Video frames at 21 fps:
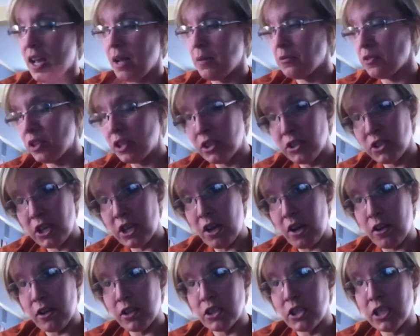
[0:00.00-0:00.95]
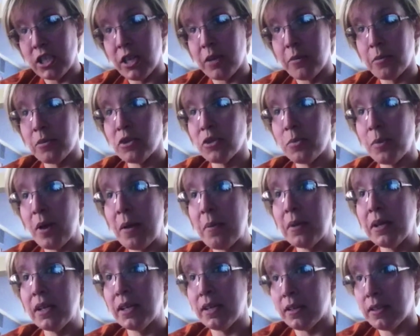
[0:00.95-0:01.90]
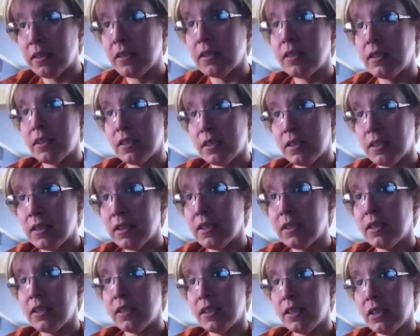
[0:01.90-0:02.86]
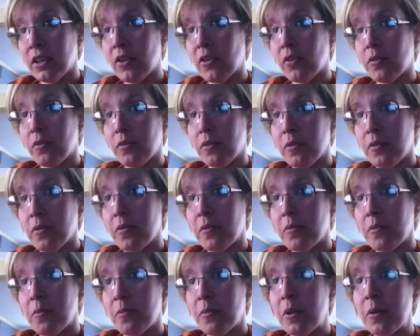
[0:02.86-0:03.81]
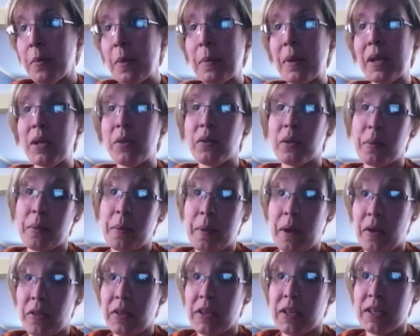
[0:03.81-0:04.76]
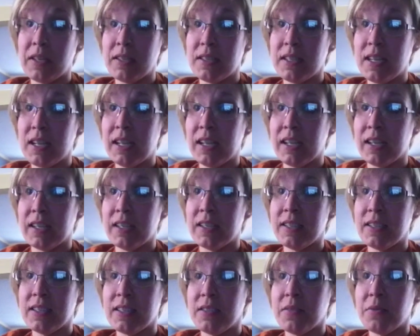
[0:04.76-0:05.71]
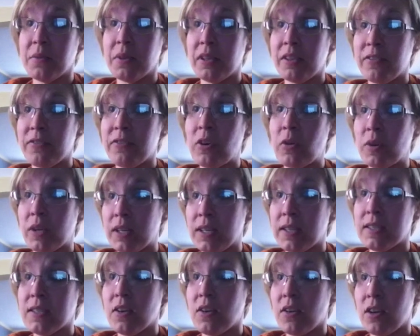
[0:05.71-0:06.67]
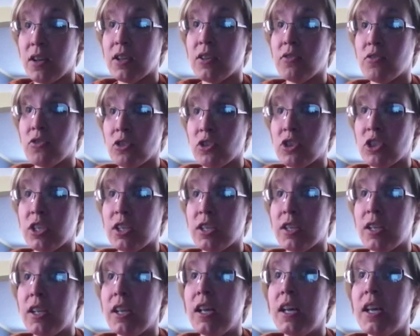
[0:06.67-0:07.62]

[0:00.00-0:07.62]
I'm drinking Shakeology. I should probably, you know, put my money where my mouth is and really focus on nutrition.